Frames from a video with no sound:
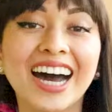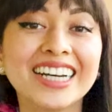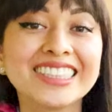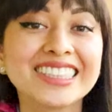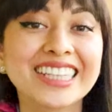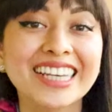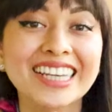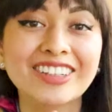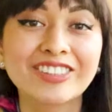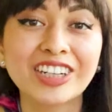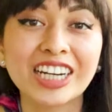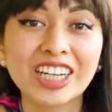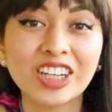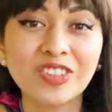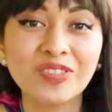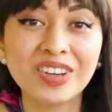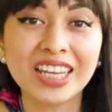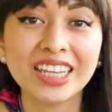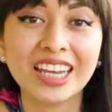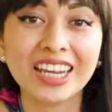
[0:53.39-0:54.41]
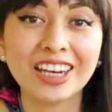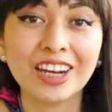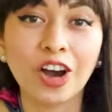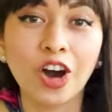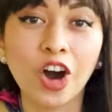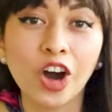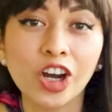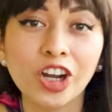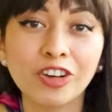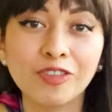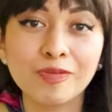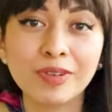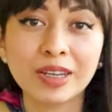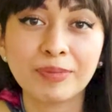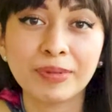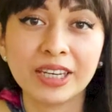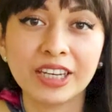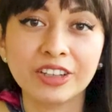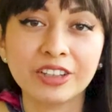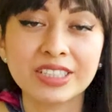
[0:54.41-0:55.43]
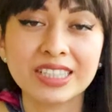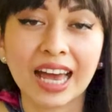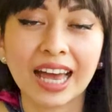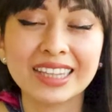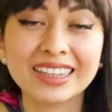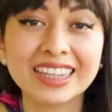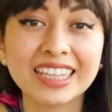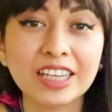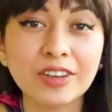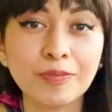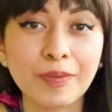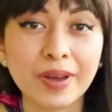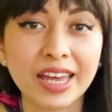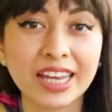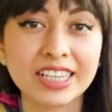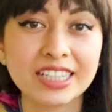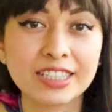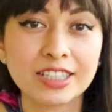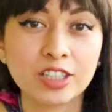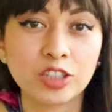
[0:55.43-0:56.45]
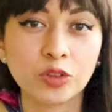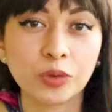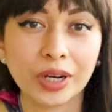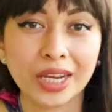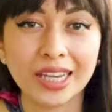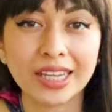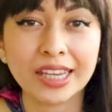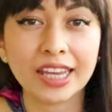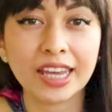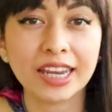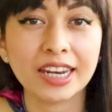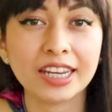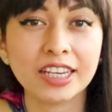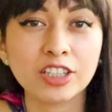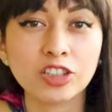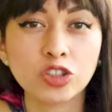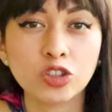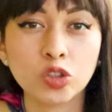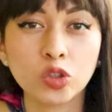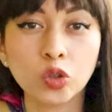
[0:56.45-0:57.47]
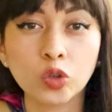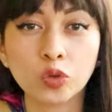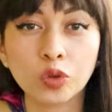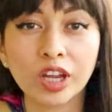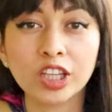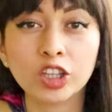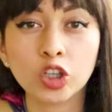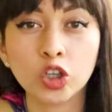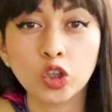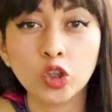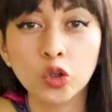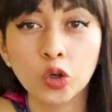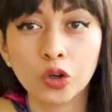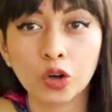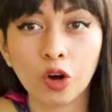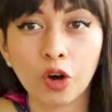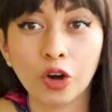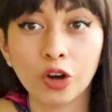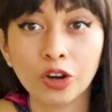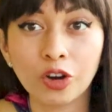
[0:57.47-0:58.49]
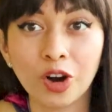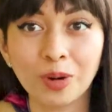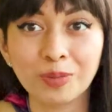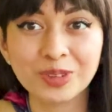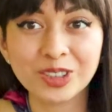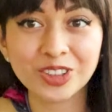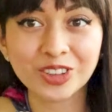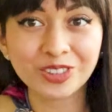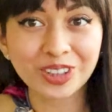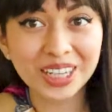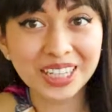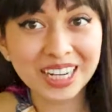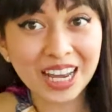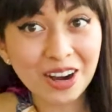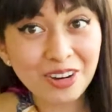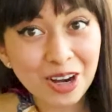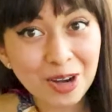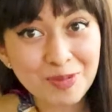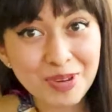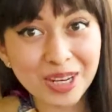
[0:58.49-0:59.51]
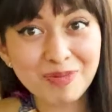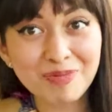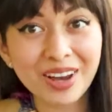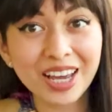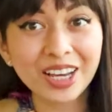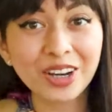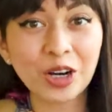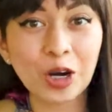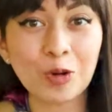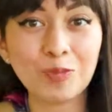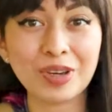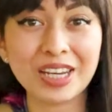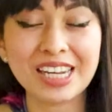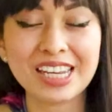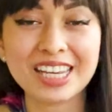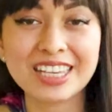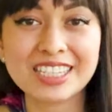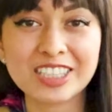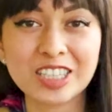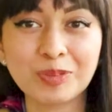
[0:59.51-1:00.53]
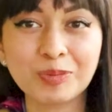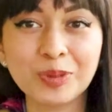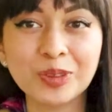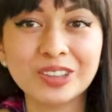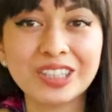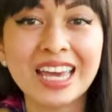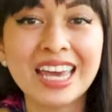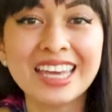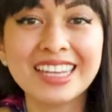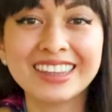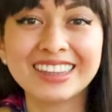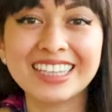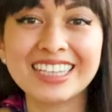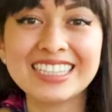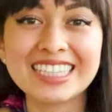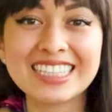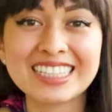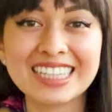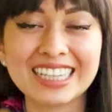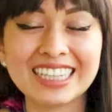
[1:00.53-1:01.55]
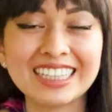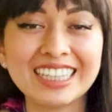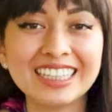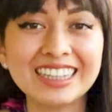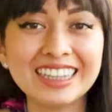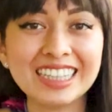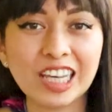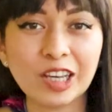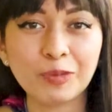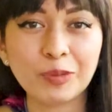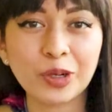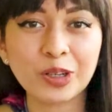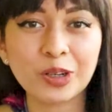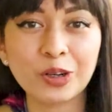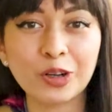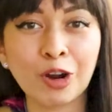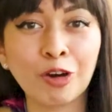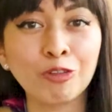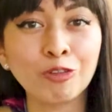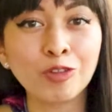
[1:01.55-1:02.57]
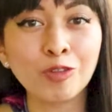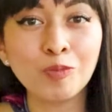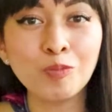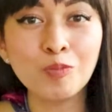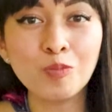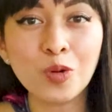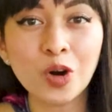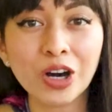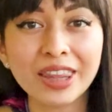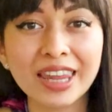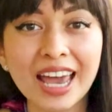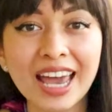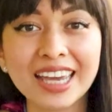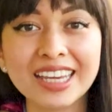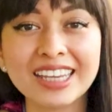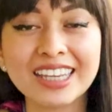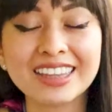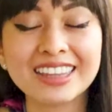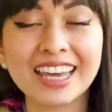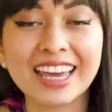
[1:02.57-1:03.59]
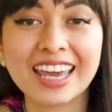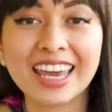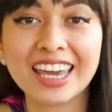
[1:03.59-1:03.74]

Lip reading: As I recommend in all of my videos, the best trick it is to rent your own home. So right now I'm in my home in Istanbul. This is in the neighborhood of Moda in the